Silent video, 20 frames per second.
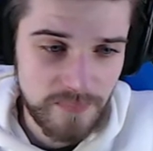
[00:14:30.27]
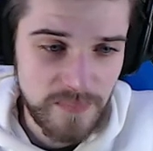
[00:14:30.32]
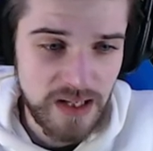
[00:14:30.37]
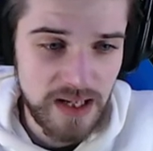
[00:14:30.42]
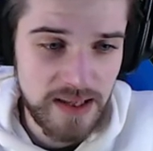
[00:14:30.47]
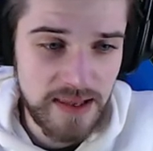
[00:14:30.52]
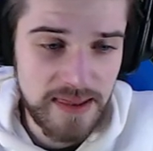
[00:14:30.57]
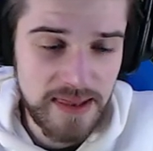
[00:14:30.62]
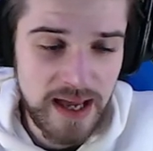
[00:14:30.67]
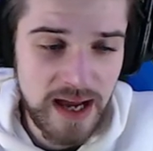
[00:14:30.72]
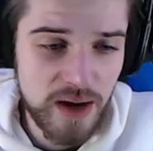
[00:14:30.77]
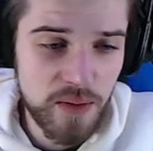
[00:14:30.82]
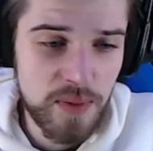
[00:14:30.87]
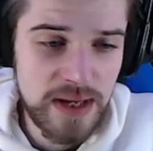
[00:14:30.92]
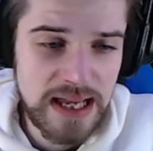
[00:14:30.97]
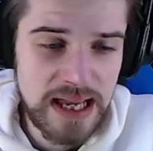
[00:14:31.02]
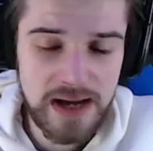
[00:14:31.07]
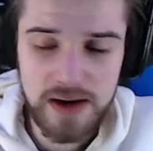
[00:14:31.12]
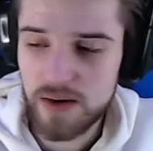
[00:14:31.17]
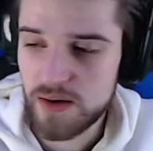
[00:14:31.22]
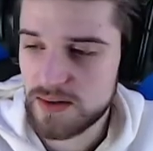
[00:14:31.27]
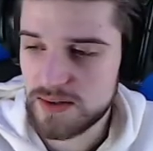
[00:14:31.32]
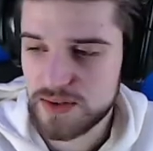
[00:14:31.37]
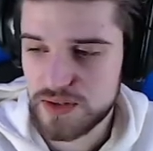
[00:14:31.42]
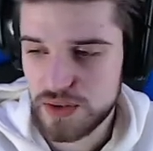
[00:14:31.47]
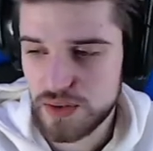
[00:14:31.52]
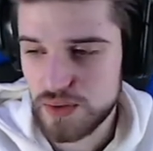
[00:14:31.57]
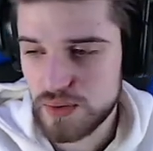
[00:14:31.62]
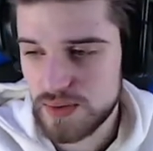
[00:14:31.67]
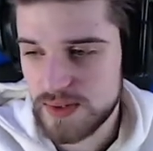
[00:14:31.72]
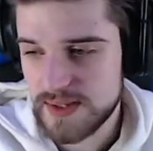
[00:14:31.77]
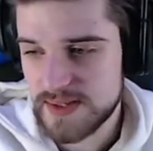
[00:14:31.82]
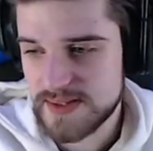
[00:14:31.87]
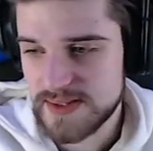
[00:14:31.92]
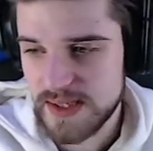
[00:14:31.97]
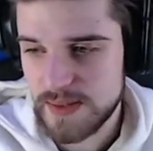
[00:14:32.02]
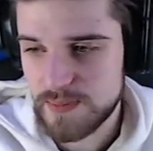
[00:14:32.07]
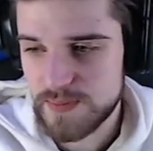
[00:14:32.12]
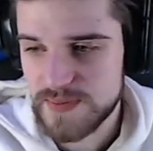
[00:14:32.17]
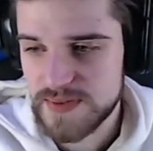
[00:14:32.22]
Now we get on to The
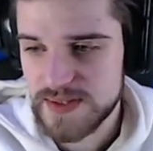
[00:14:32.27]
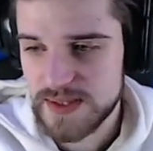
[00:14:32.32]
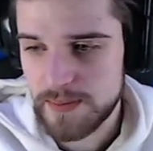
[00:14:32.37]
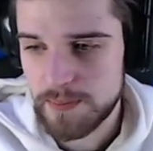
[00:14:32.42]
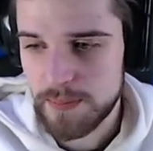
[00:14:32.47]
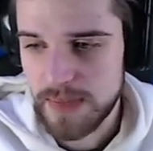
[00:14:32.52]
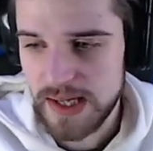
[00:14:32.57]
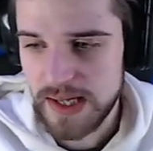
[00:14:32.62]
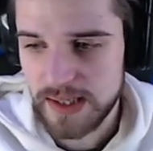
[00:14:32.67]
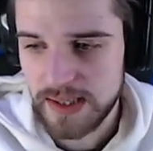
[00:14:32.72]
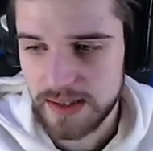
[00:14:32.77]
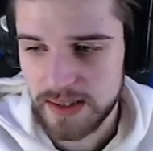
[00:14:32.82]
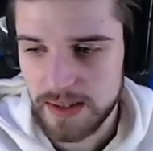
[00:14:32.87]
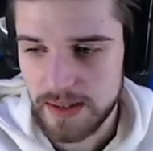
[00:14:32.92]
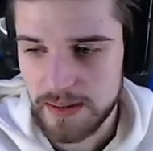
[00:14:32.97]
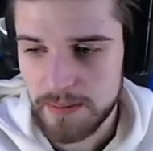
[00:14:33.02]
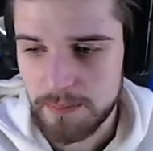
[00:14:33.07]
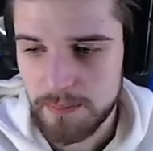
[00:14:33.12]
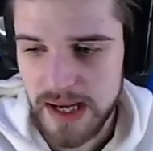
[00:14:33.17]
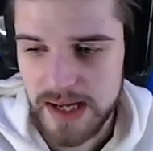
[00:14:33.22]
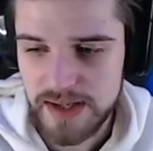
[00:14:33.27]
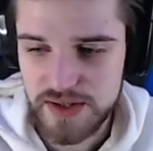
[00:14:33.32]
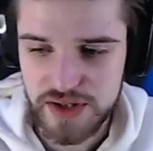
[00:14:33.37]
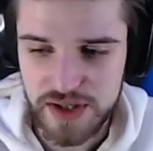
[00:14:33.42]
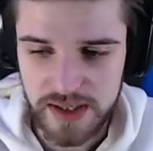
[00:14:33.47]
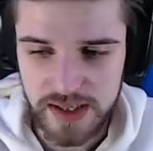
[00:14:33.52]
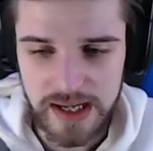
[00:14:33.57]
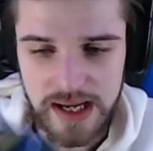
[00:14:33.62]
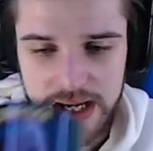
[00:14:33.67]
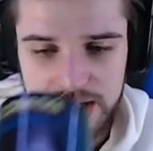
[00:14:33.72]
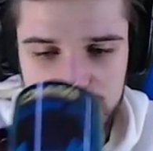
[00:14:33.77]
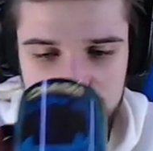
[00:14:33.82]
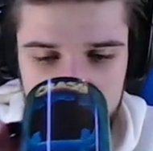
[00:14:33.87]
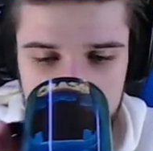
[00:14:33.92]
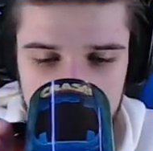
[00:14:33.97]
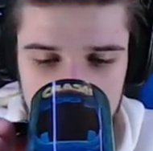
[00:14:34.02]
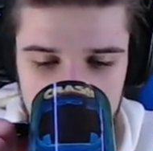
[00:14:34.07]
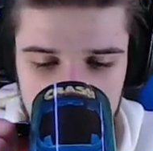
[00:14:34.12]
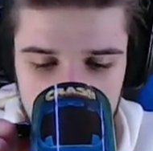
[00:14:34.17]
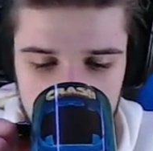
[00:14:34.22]
Sims Making Magic. Actually,
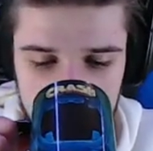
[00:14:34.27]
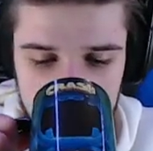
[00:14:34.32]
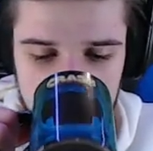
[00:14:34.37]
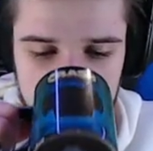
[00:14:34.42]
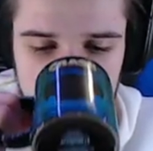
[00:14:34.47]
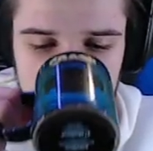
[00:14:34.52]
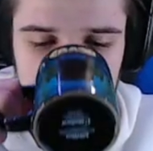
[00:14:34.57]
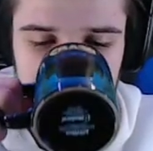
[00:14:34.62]
wait, no we're not.